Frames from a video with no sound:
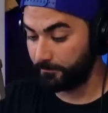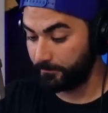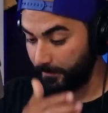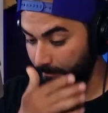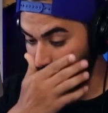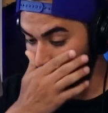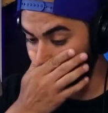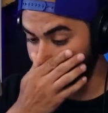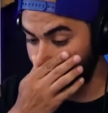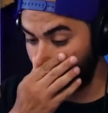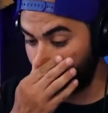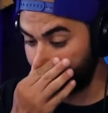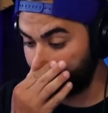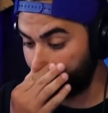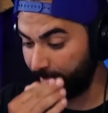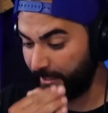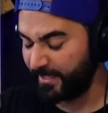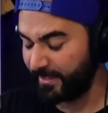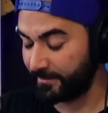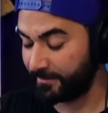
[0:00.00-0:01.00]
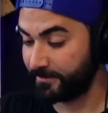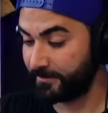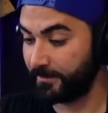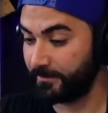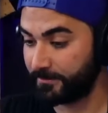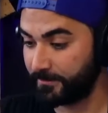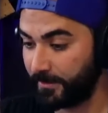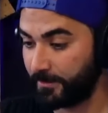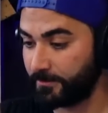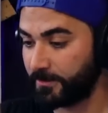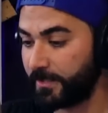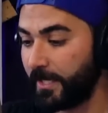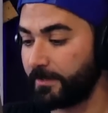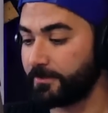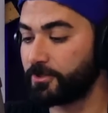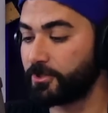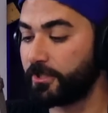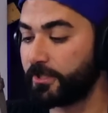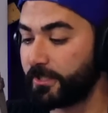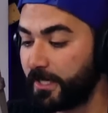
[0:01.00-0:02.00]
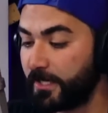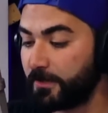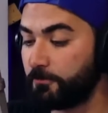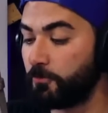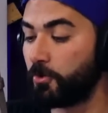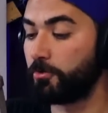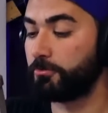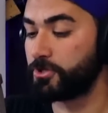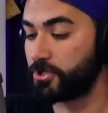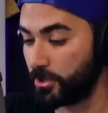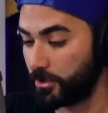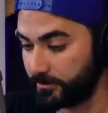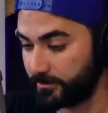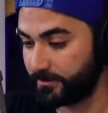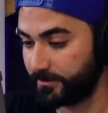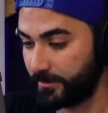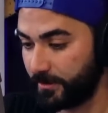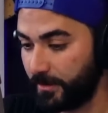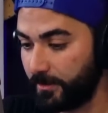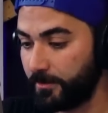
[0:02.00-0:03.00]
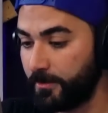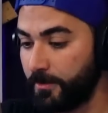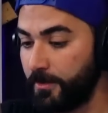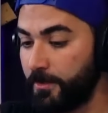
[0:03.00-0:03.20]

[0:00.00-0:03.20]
because I think NXT today. Yeah, so they're getting more results today.